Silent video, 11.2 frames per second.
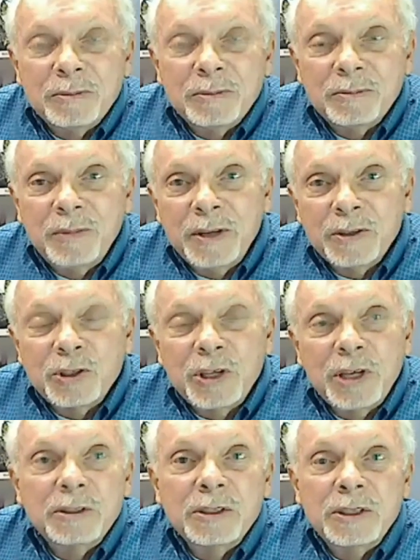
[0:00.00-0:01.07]
males
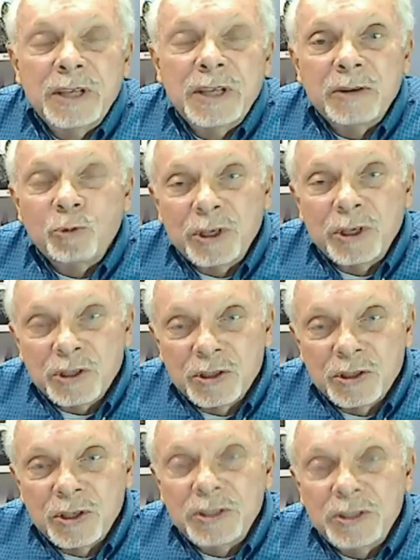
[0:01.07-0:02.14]
tend to take
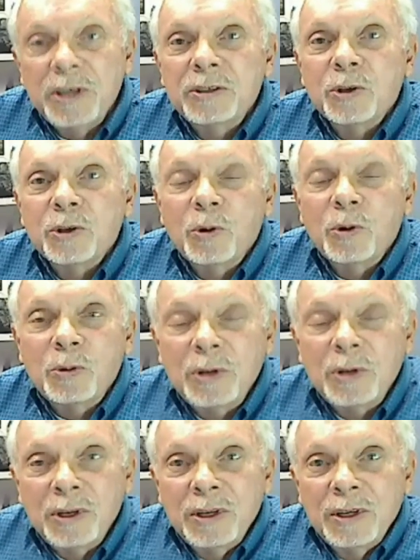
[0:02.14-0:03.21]
risks. They tend to go
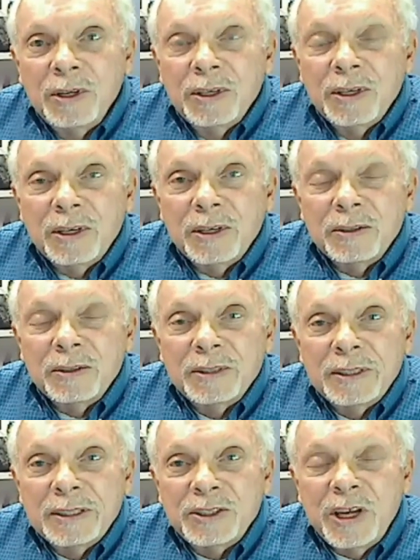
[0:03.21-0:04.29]

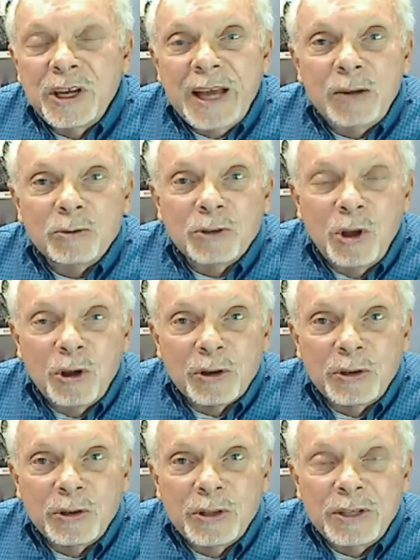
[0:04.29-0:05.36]
stay out
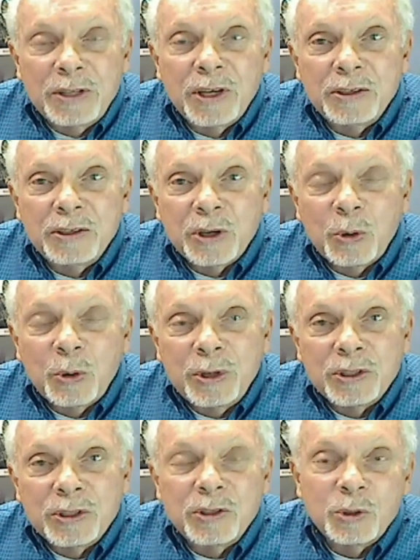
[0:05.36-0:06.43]
longer. They tend to go into
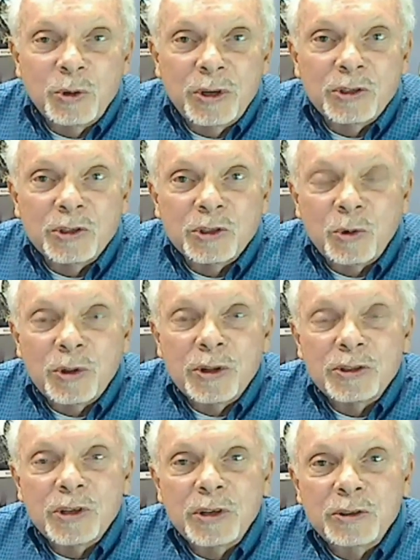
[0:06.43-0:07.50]
situations where
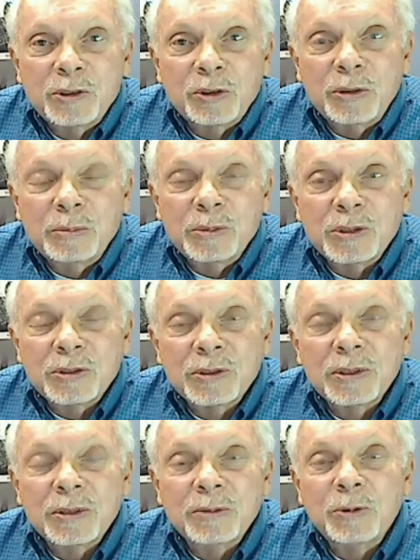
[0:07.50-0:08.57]
there's thunderstorms
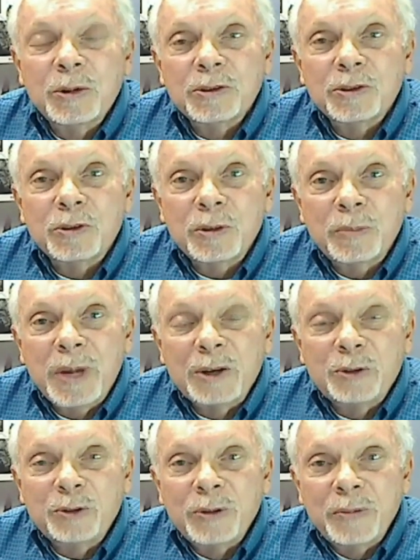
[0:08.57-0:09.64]
with a certain amount
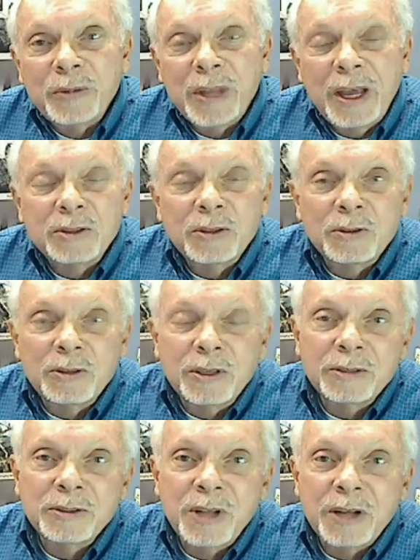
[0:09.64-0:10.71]
of attitude that
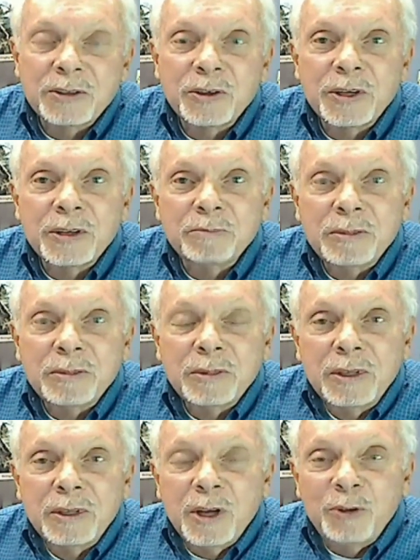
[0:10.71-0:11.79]
it's not going to
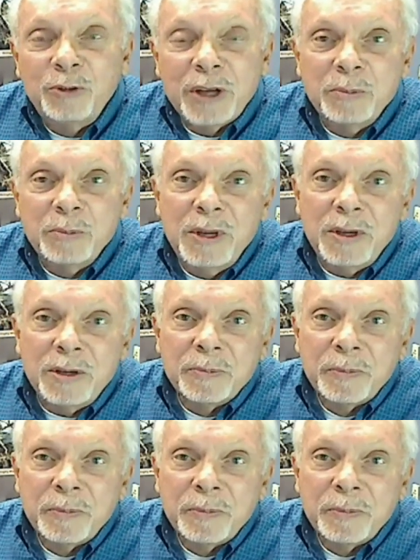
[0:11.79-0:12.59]
affect me.